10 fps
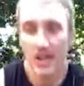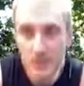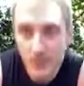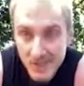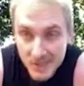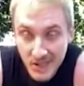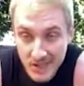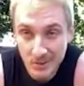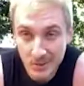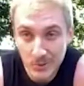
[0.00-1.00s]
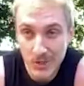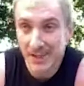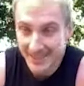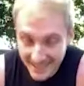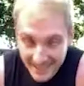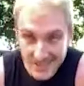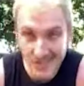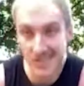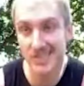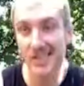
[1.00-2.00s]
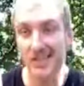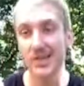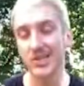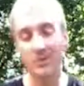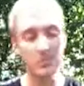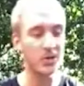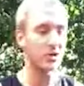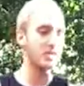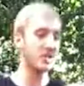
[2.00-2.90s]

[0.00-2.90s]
20 seconds of work, you get a 60 second rest. It's a pretty good